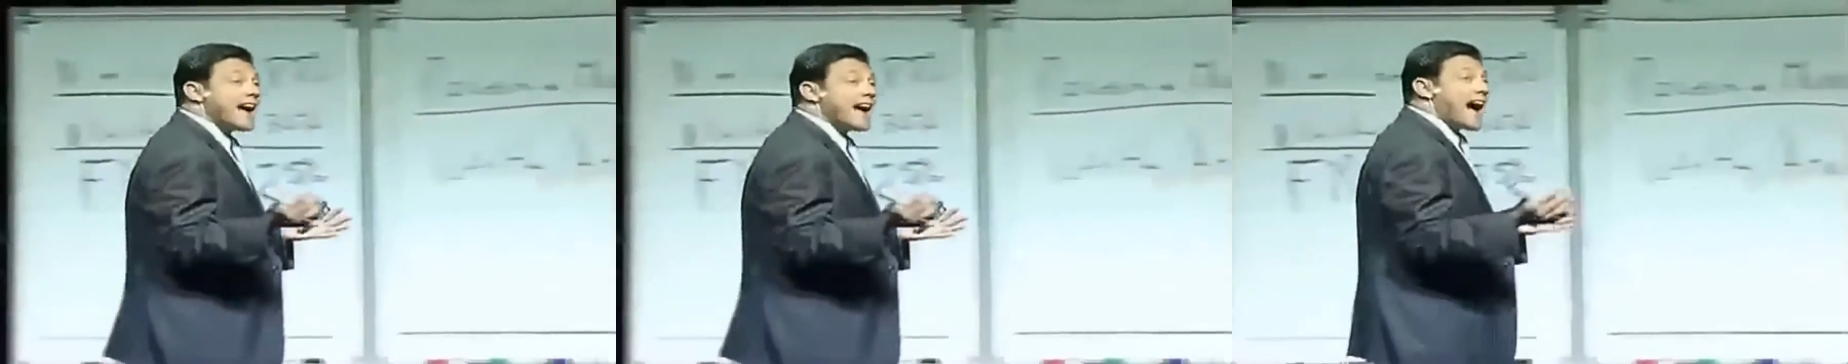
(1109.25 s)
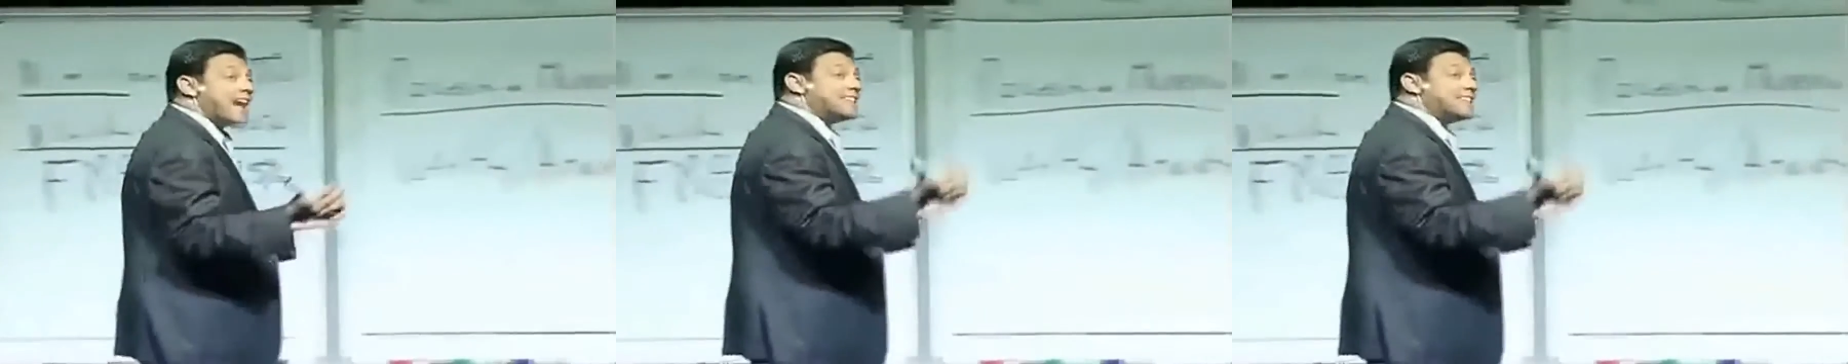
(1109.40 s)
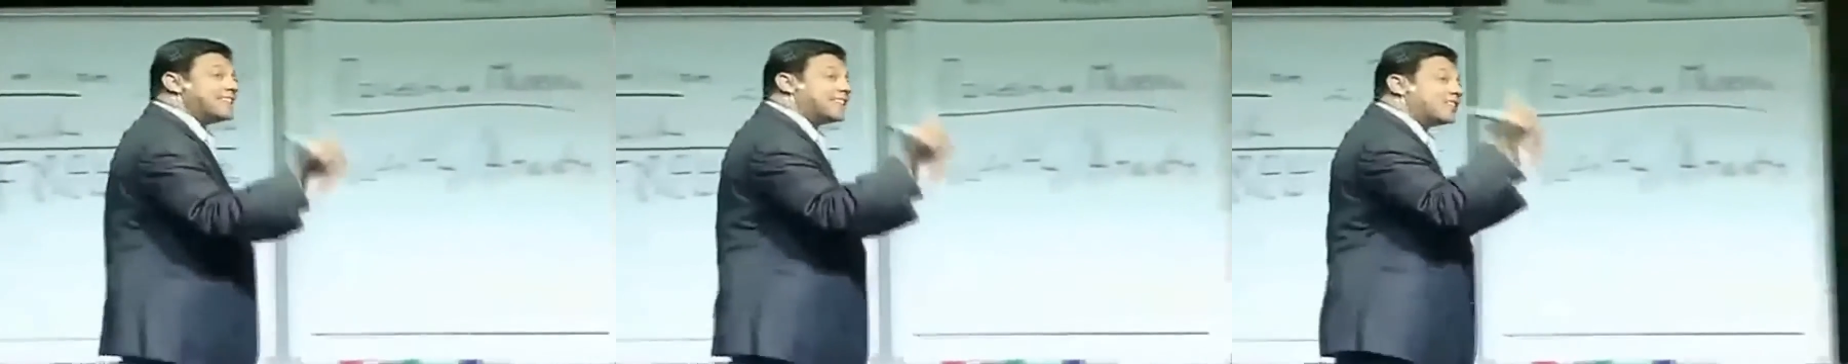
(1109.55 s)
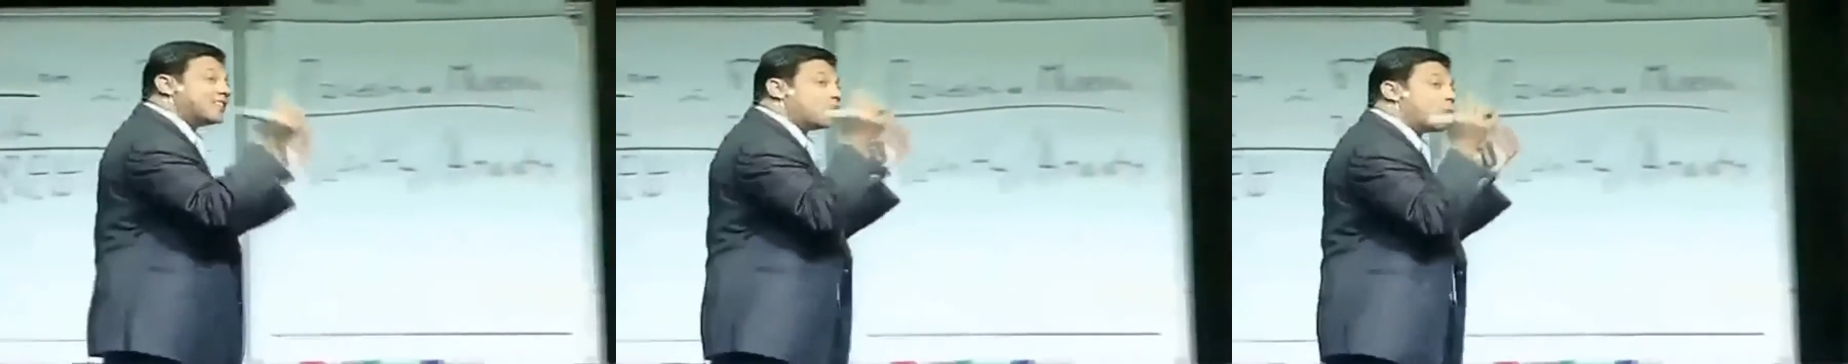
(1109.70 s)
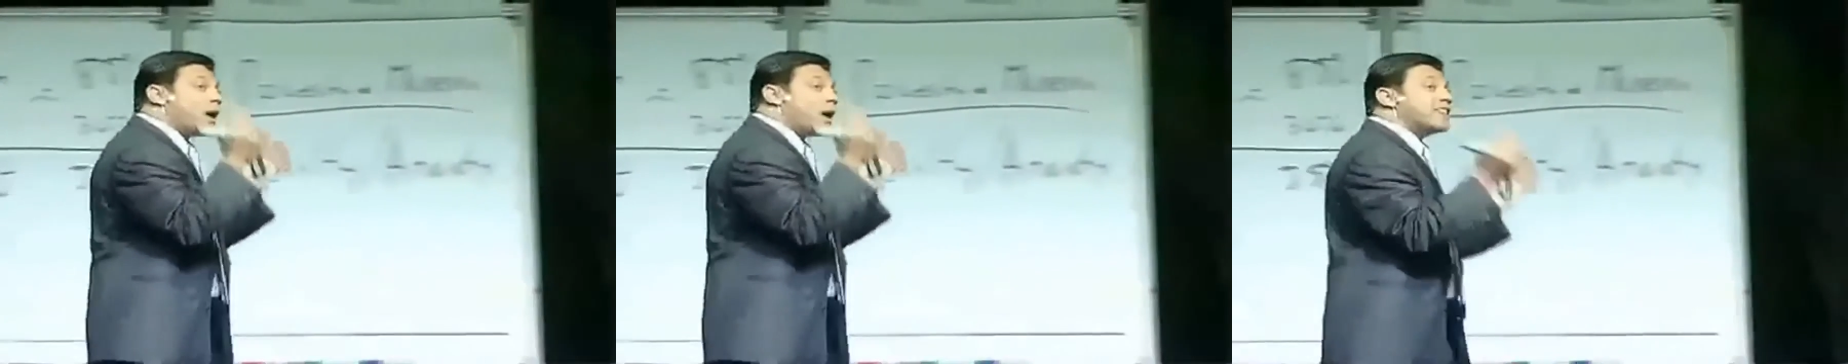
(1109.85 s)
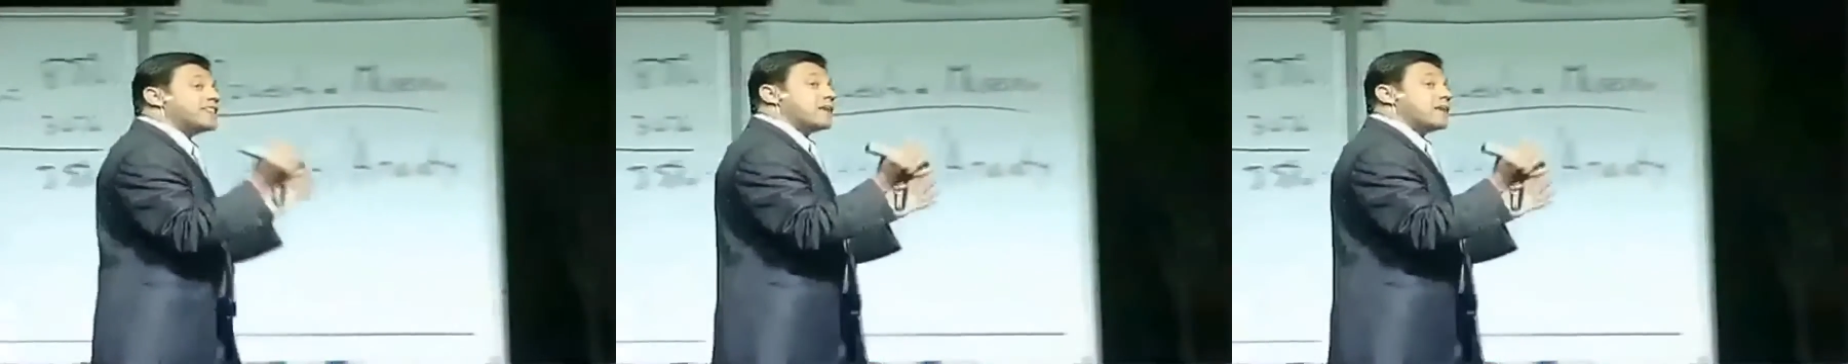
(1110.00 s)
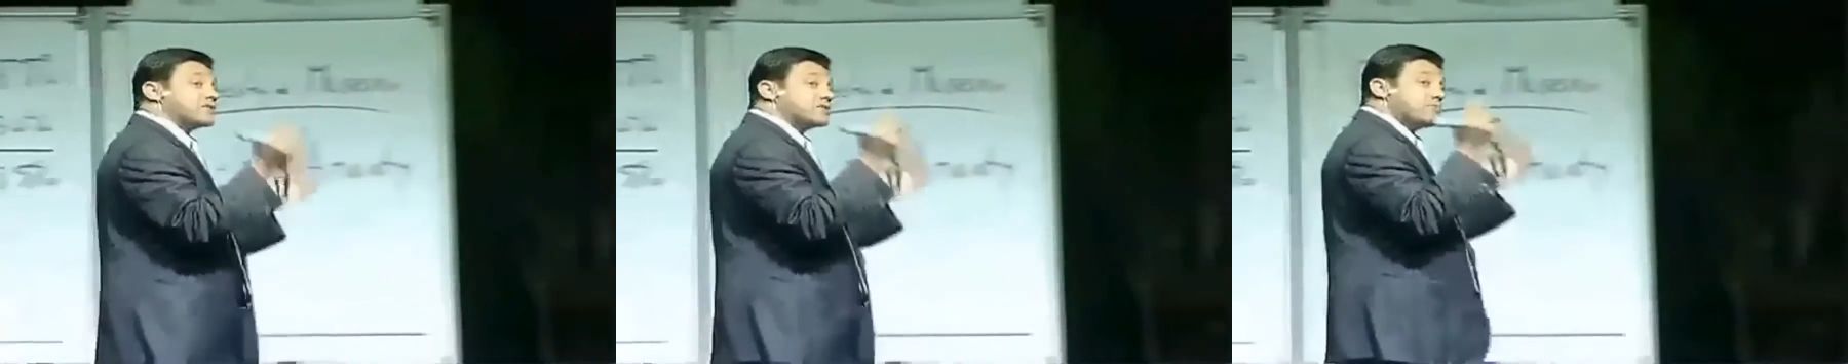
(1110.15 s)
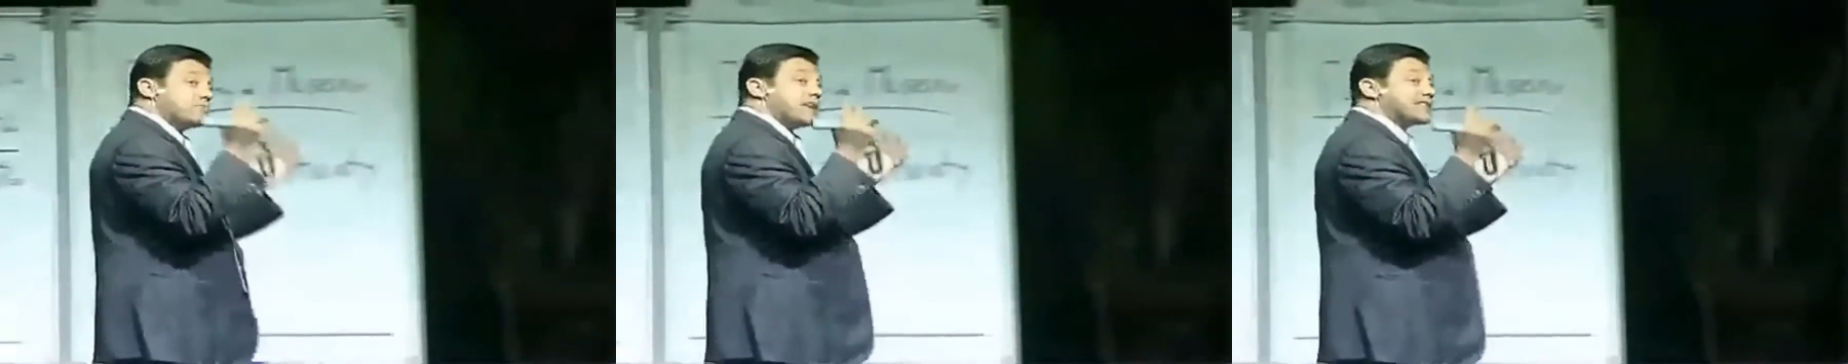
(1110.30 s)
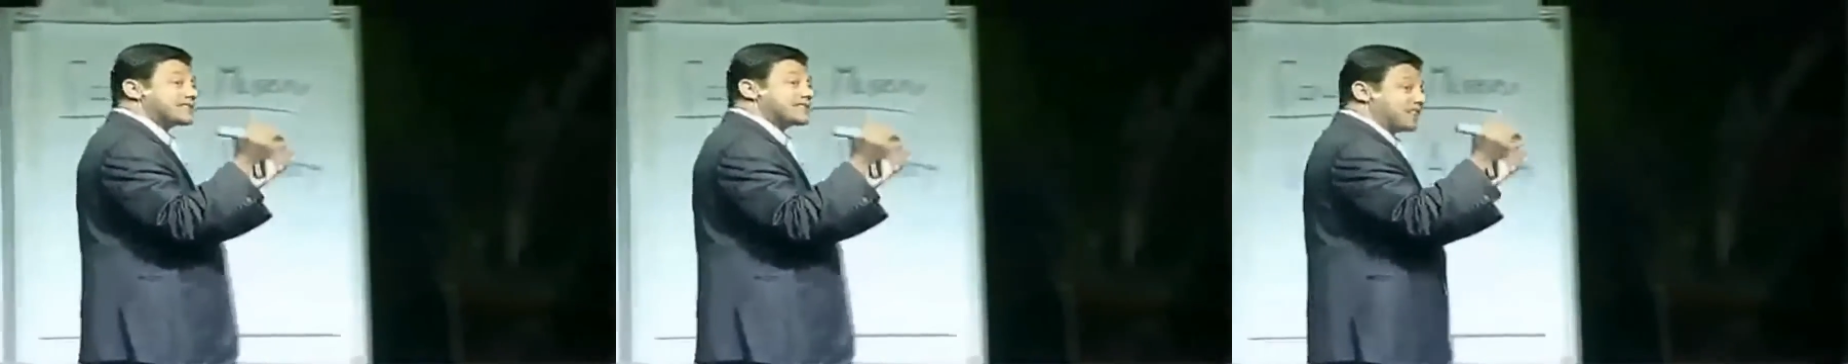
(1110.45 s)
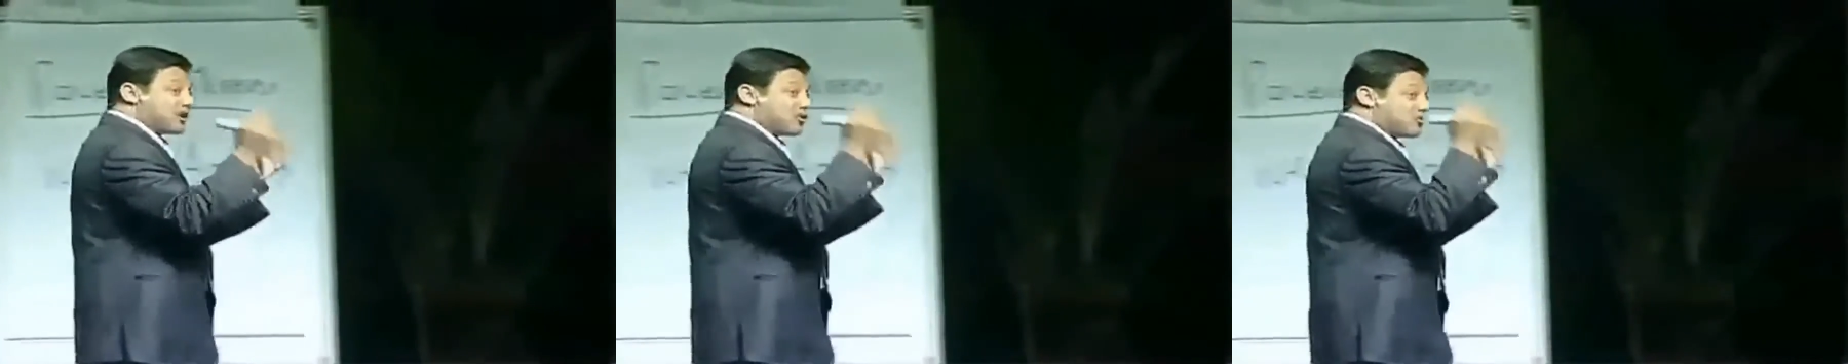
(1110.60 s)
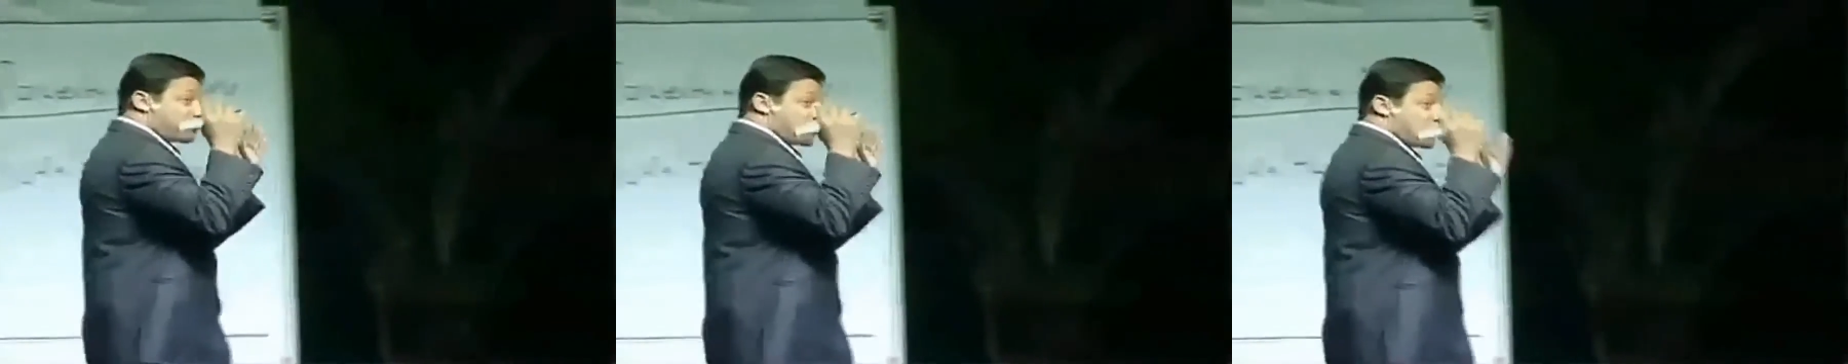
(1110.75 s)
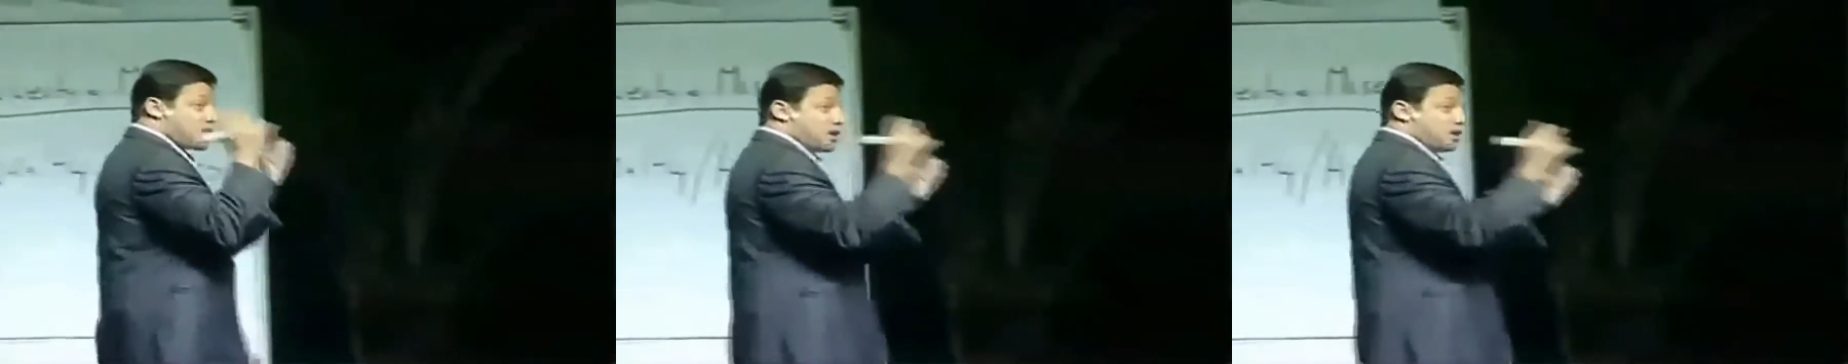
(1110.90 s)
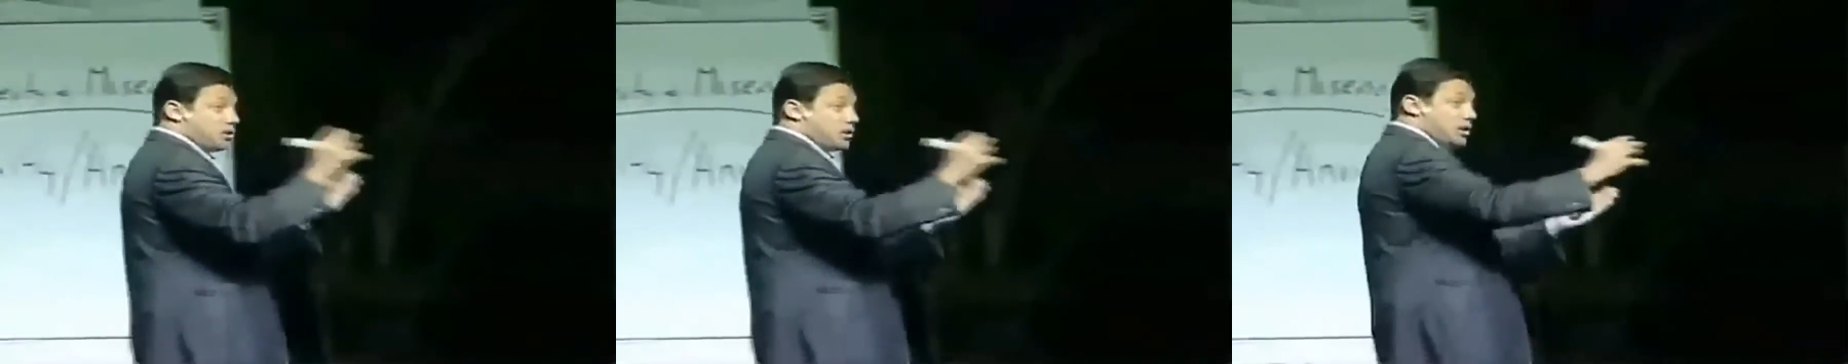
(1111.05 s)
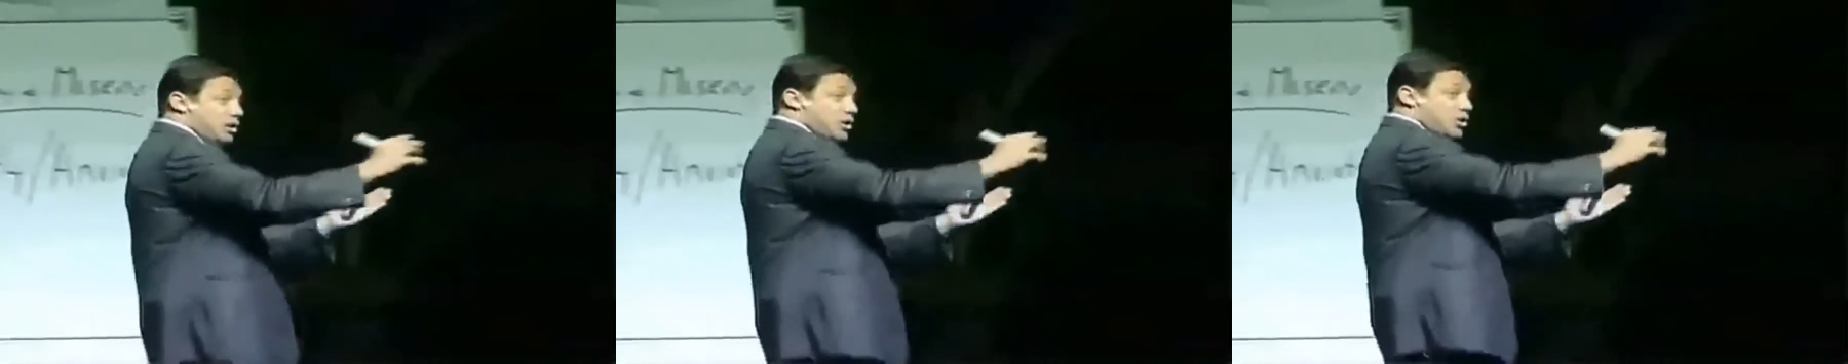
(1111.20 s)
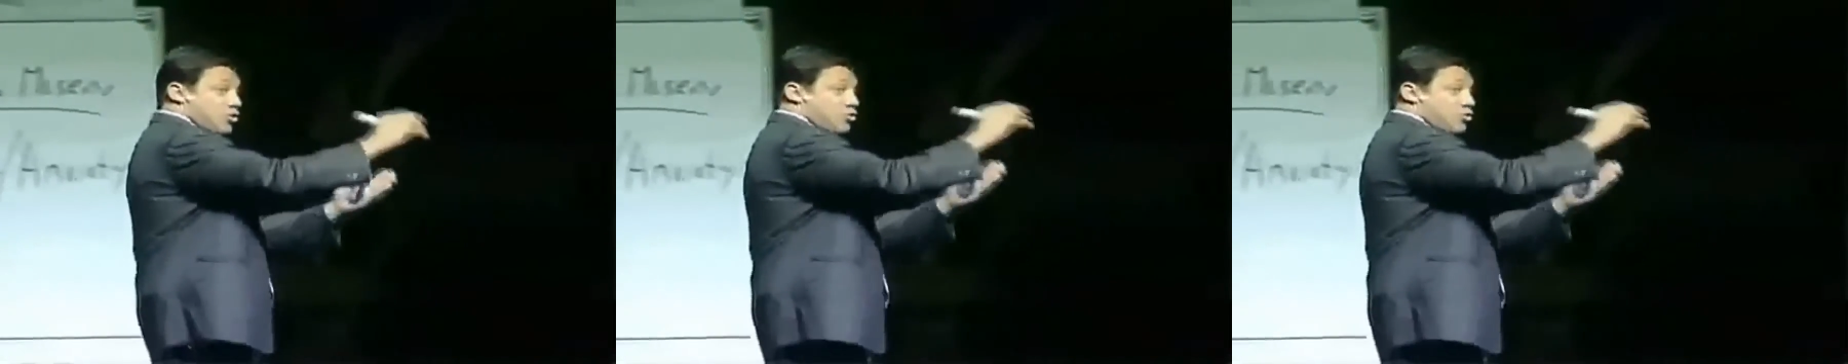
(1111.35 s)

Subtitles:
I needed a way that was basically really,